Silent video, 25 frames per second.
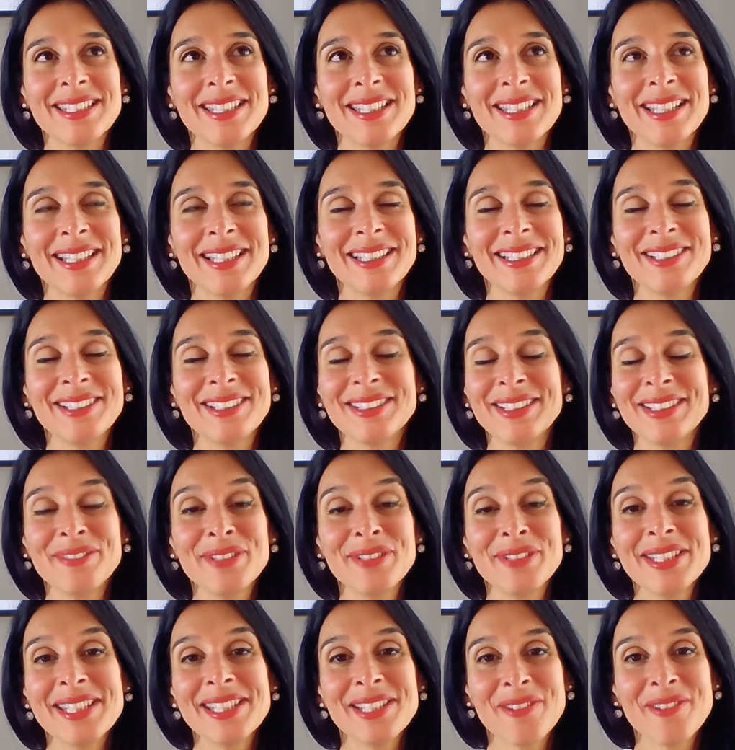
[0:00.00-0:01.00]
The
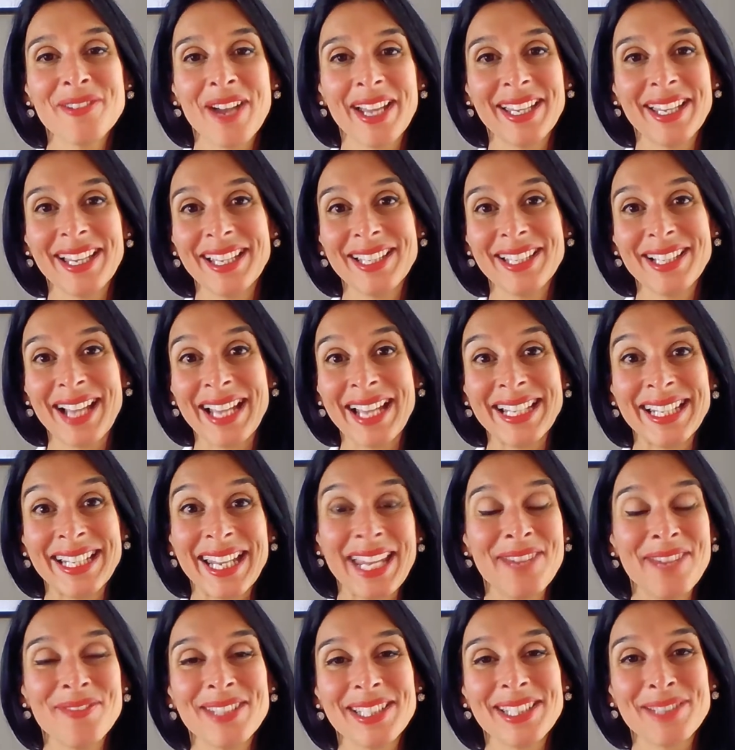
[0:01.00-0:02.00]
reason why I
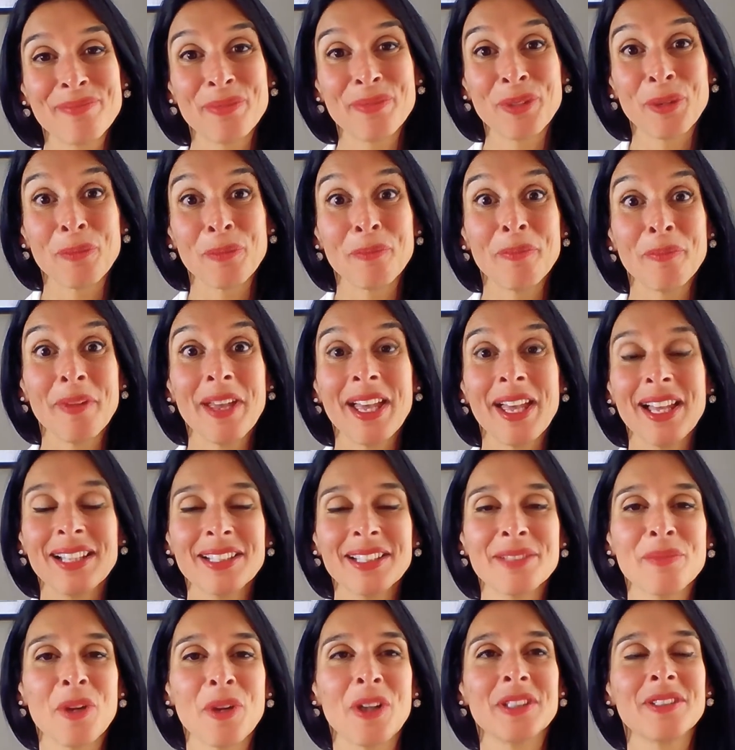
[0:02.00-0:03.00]
named it
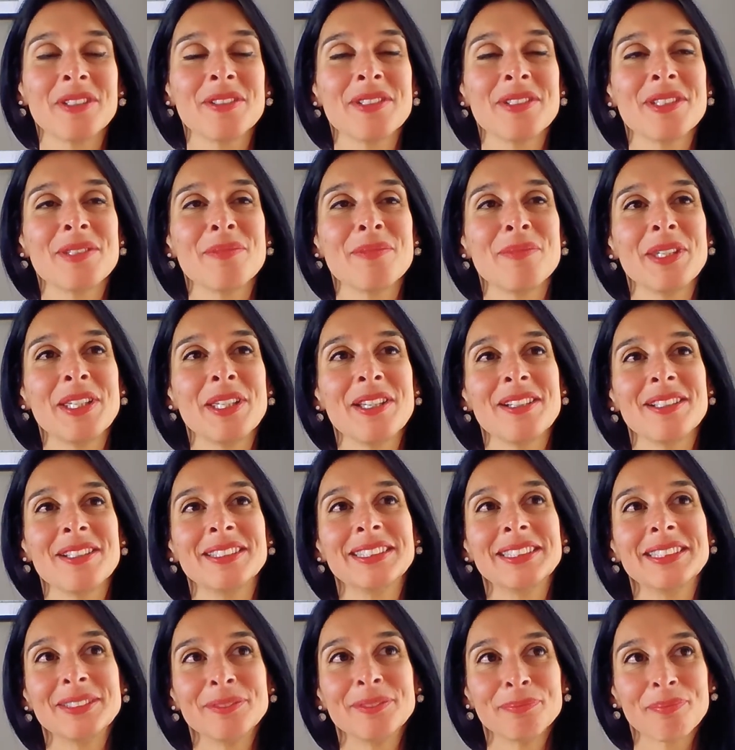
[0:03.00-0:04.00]
Propeller Model is
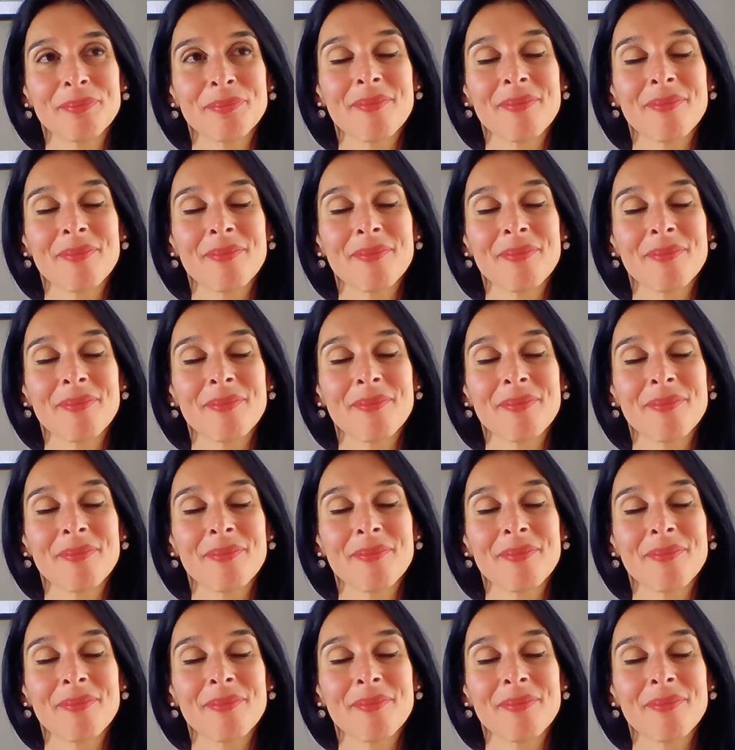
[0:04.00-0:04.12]
because